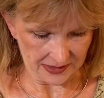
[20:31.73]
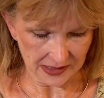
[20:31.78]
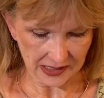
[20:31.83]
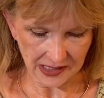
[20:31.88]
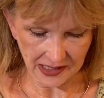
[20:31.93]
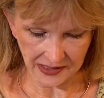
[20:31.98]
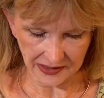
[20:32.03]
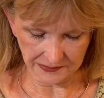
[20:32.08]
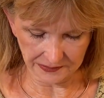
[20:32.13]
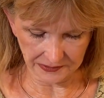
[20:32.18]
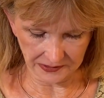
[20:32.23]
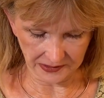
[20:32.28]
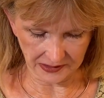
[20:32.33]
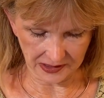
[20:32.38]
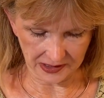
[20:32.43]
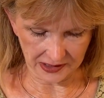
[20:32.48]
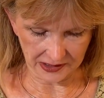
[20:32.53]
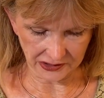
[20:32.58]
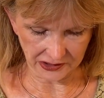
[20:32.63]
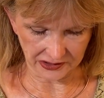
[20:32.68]
Other
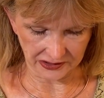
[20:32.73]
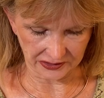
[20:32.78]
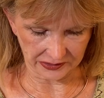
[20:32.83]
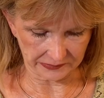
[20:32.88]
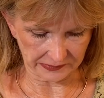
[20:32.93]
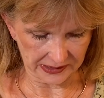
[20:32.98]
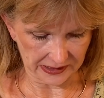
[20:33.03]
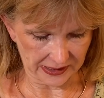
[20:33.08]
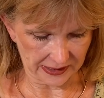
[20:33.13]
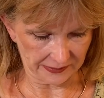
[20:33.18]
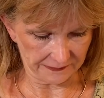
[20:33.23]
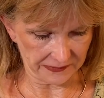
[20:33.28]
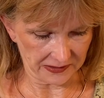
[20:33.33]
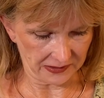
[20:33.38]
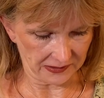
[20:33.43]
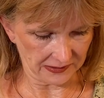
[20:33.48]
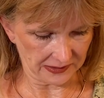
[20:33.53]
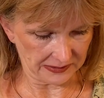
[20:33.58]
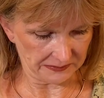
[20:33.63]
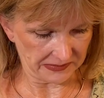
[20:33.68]
precautions we have
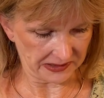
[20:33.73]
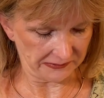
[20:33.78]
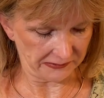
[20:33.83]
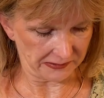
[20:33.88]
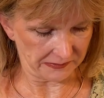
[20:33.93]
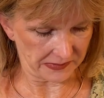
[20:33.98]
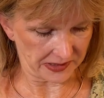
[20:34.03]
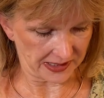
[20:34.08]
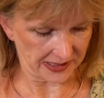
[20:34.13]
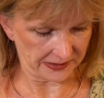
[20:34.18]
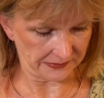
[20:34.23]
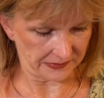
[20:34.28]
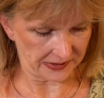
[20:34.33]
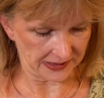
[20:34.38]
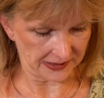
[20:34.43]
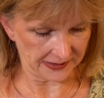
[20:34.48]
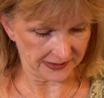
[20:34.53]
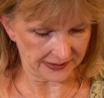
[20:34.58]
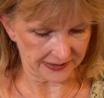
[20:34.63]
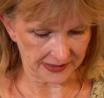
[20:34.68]
here. Let me remind
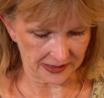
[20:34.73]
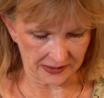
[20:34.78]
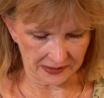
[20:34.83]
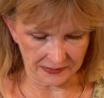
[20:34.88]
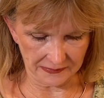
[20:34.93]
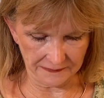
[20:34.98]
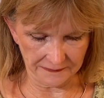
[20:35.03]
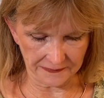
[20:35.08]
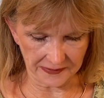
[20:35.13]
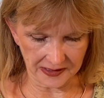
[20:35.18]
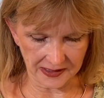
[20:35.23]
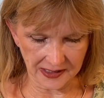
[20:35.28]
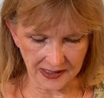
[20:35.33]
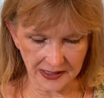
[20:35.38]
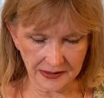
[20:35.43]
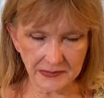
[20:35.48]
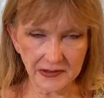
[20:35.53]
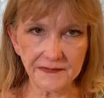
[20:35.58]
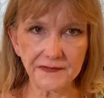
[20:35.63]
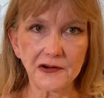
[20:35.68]
myself.
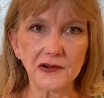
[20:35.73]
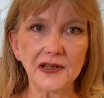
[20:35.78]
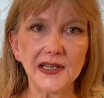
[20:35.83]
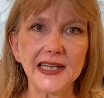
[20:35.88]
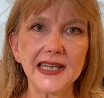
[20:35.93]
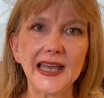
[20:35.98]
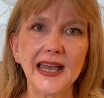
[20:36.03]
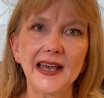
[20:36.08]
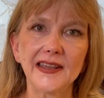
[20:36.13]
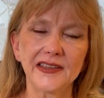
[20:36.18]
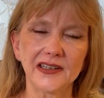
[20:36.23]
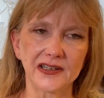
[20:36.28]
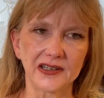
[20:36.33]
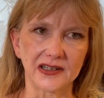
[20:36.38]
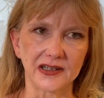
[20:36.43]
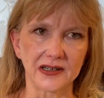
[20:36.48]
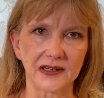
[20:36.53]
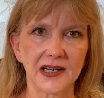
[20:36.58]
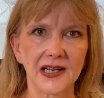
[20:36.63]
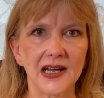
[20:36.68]
A Foley
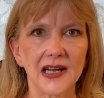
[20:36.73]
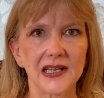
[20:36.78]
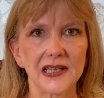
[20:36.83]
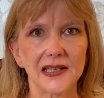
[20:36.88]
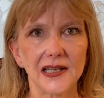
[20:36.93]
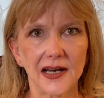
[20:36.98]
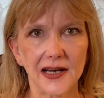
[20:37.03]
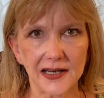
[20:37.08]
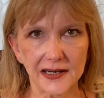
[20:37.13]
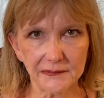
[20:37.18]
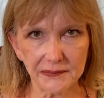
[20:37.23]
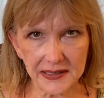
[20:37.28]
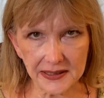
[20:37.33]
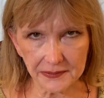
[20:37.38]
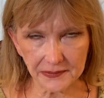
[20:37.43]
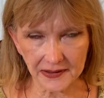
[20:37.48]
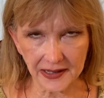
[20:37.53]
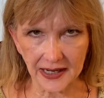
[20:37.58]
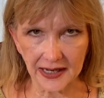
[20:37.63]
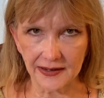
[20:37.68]
catheter. A lot of
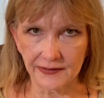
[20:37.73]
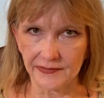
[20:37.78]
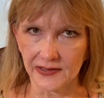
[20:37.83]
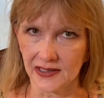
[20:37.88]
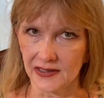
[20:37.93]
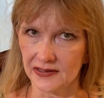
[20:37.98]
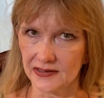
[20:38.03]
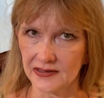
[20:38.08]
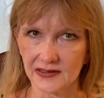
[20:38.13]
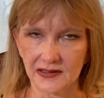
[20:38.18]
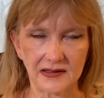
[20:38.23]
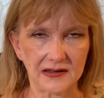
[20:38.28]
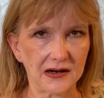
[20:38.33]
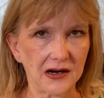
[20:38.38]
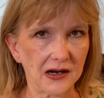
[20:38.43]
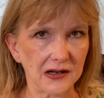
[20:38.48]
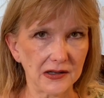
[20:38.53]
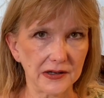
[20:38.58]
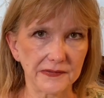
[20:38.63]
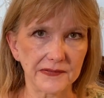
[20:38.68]
people have these
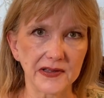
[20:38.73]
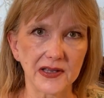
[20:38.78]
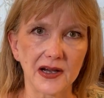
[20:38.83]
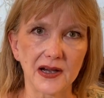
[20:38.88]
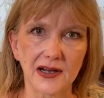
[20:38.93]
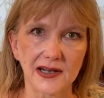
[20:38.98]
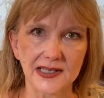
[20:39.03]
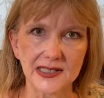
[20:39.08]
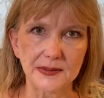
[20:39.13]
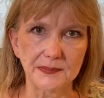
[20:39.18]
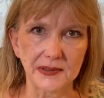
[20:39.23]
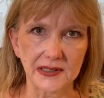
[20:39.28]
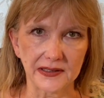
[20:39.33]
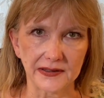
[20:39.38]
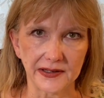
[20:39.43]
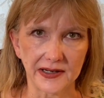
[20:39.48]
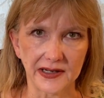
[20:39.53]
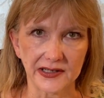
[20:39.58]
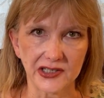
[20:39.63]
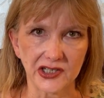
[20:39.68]
all over the hospital,
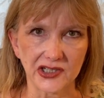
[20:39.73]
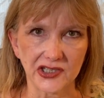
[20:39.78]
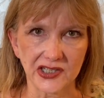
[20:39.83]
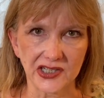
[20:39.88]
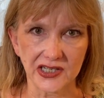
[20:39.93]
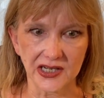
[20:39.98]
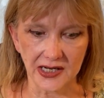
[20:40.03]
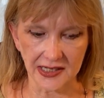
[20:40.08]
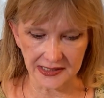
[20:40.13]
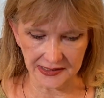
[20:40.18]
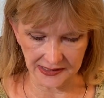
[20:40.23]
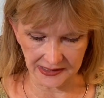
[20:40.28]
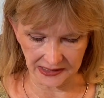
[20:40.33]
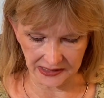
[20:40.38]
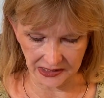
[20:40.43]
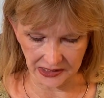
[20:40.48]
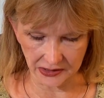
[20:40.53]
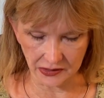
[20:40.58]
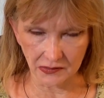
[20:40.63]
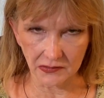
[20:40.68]
not just in
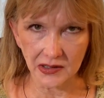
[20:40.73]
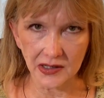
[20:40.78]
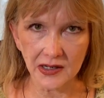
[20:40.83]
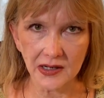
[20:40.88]
ICU.